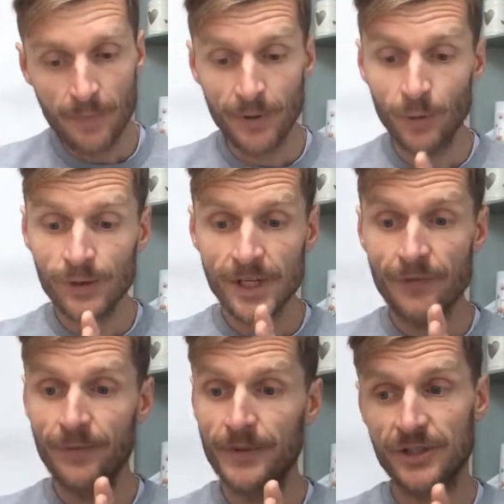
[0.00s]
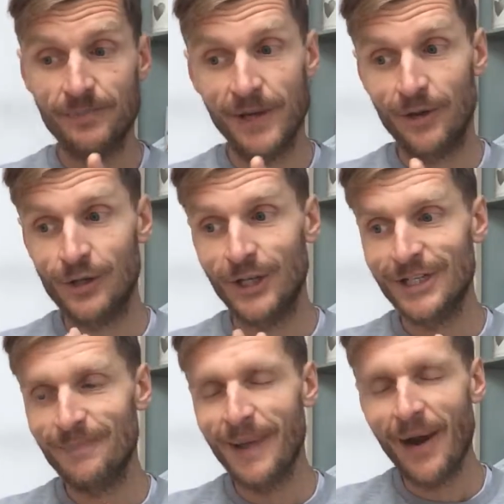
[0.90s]
But also from the spiritual,
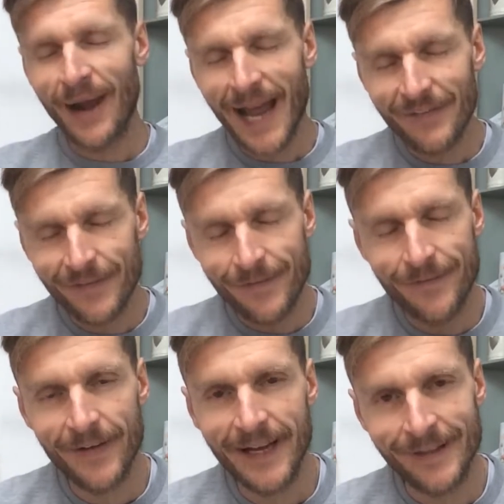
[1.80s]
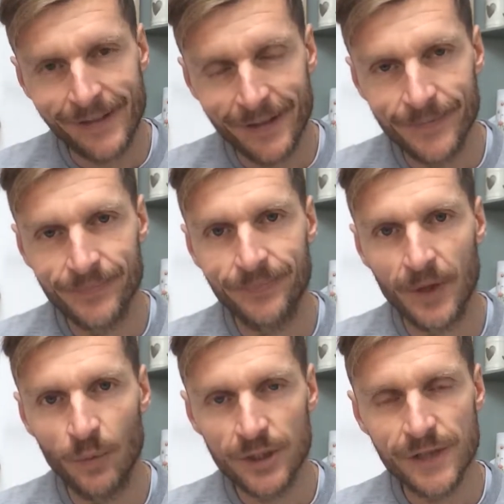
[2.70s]
it's about having faith.
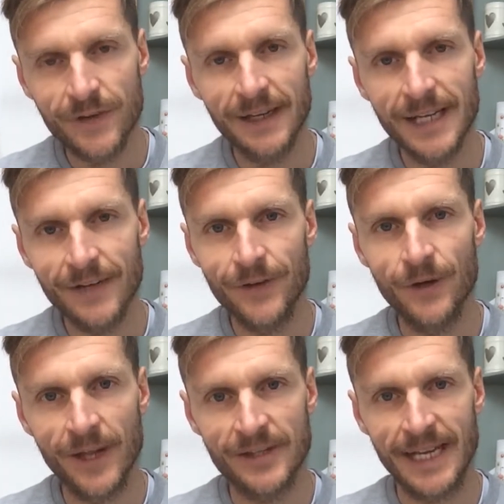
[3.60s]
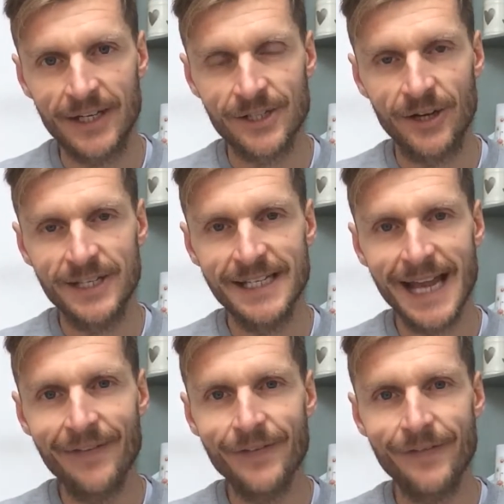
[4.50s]
Once you've cleared a few of those anxieties,
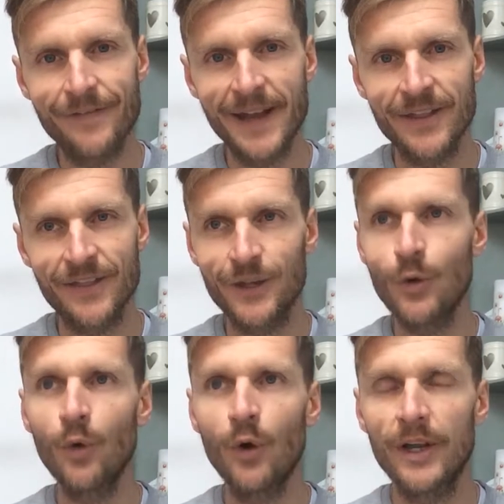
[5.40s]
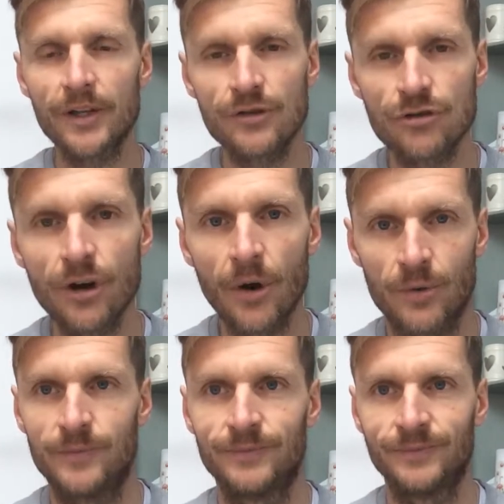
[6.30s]
having faith that you're not in
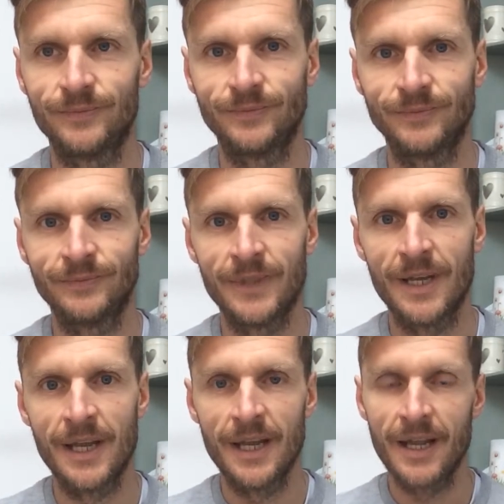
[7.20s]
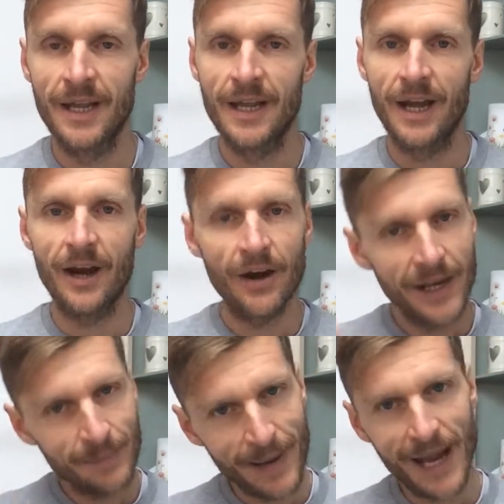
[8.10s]
control. A
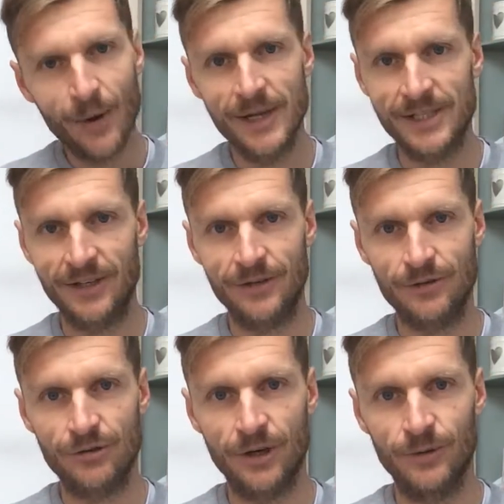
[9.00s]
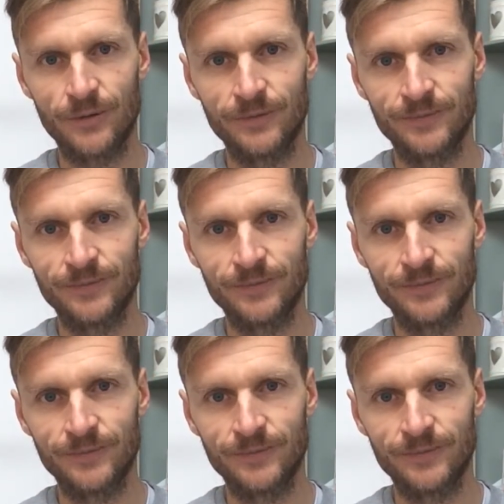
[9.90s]
higher power is in control.